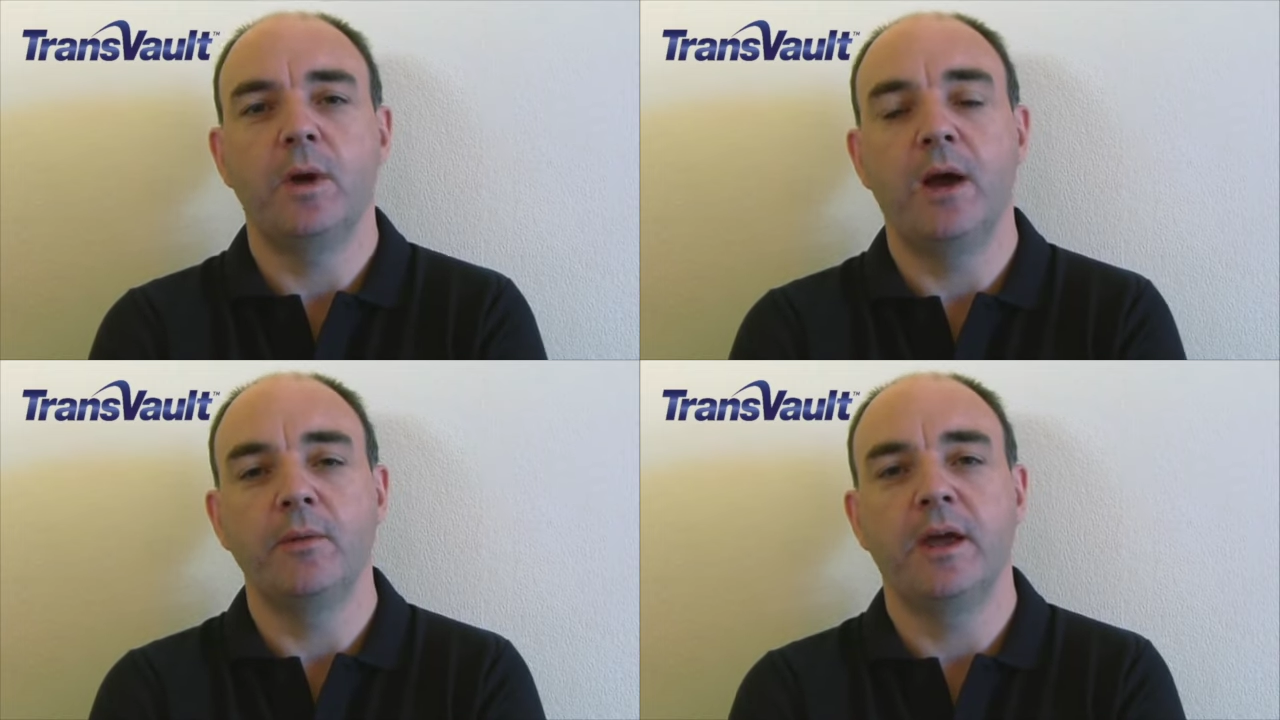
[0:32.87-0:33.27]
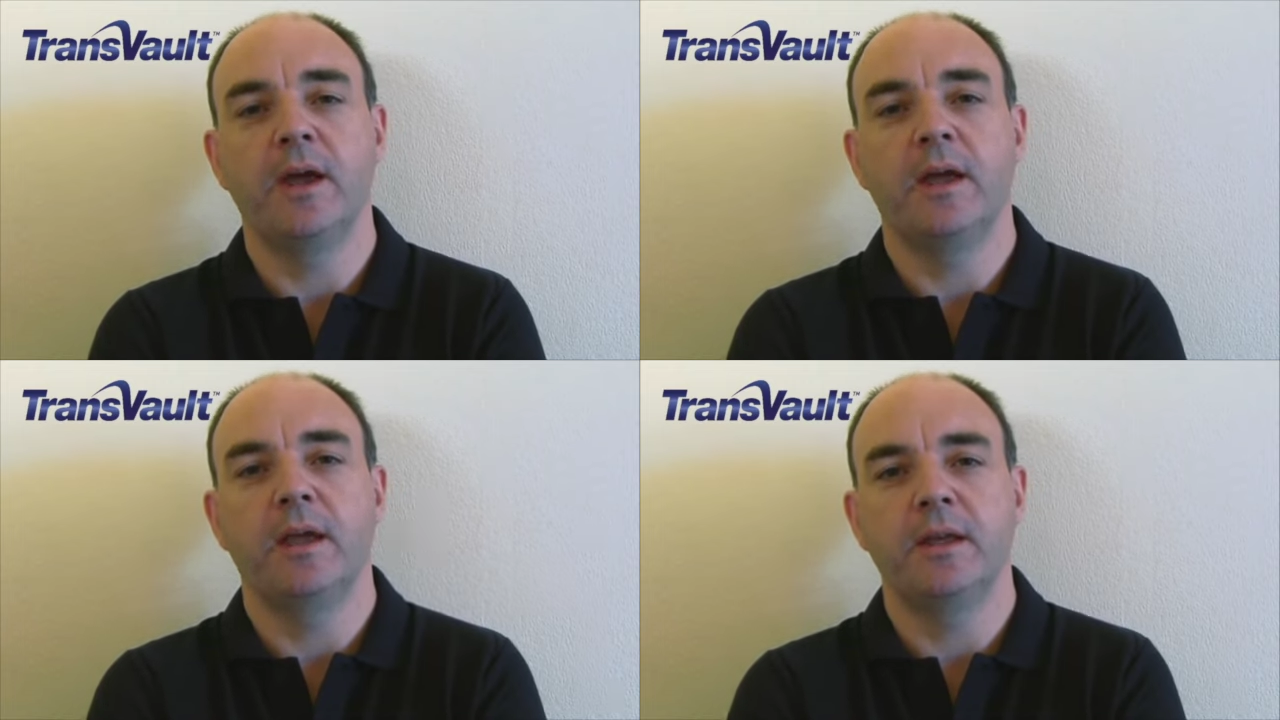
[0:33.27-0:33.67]
how
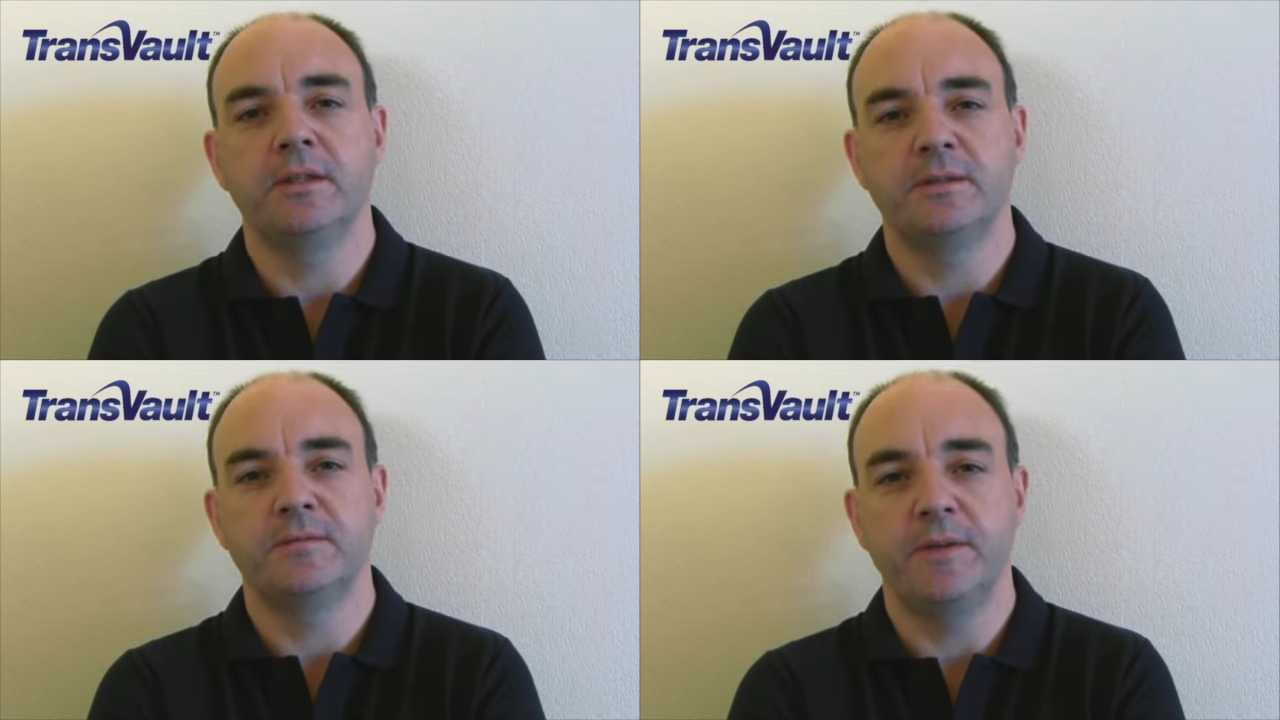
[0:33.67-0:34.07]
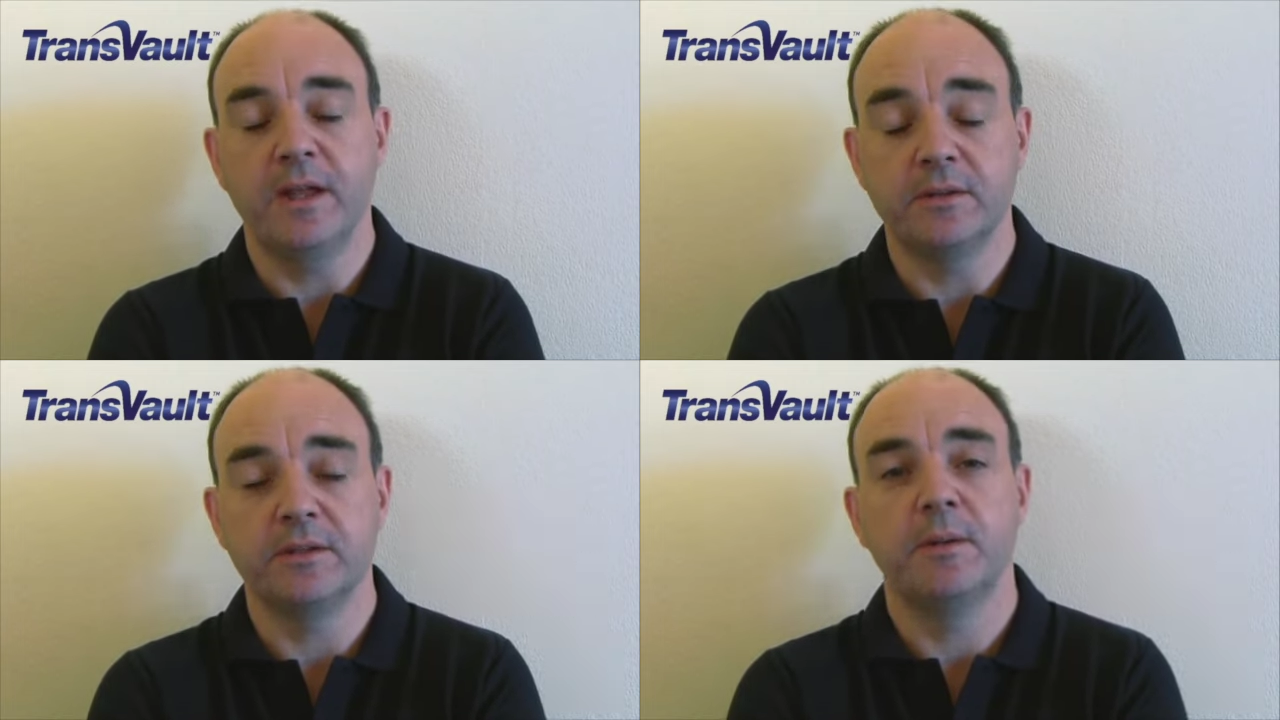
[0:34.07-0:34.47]
that is
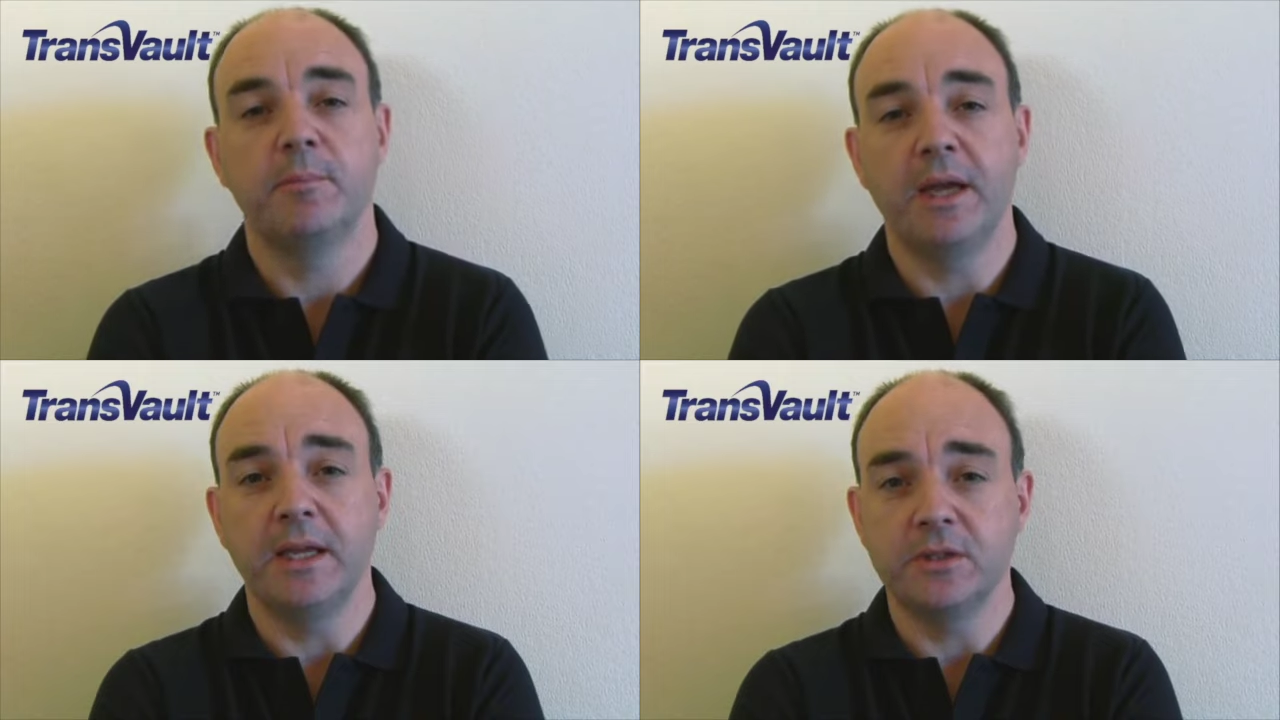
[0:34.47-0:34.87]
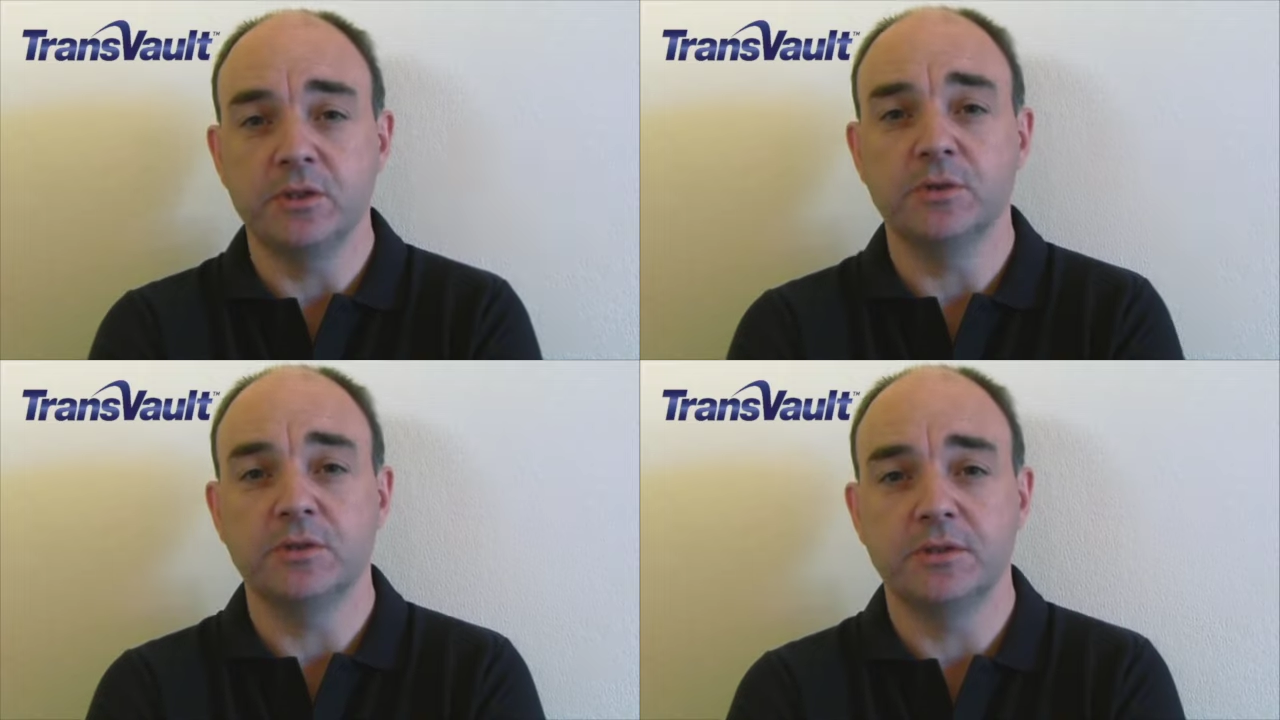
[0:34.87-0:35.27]
felt by end
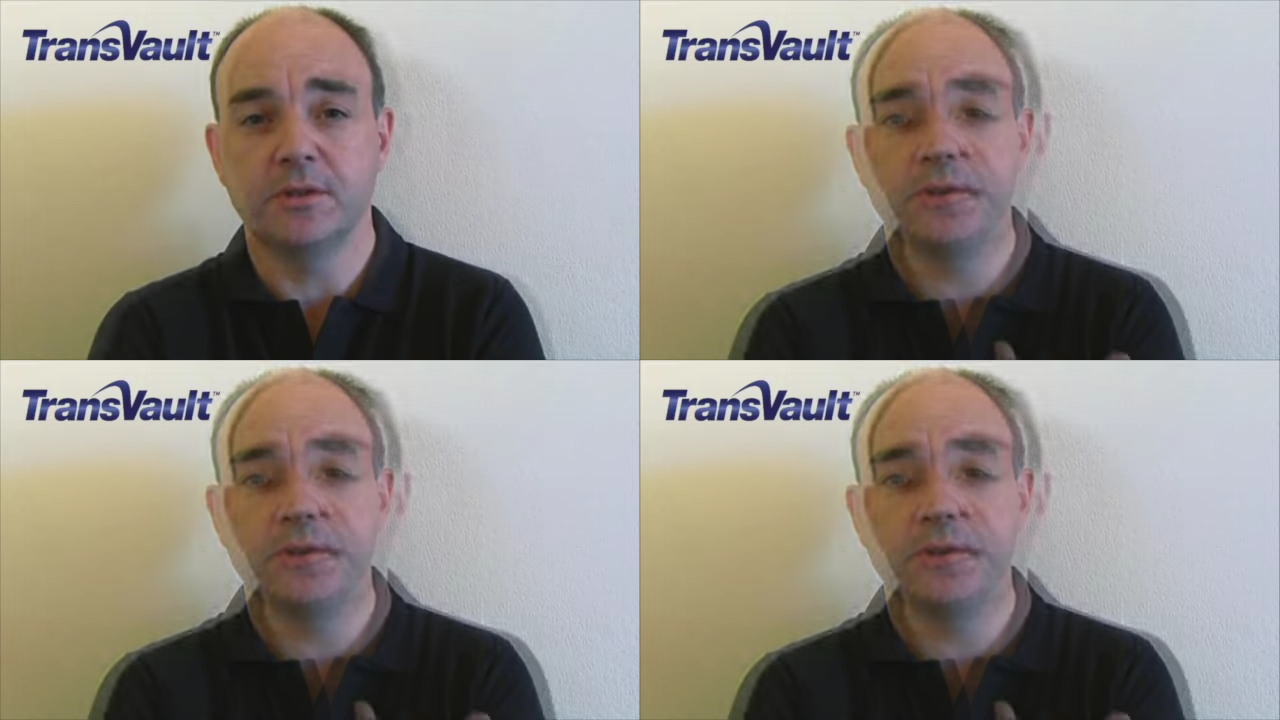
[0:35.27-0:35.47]
users.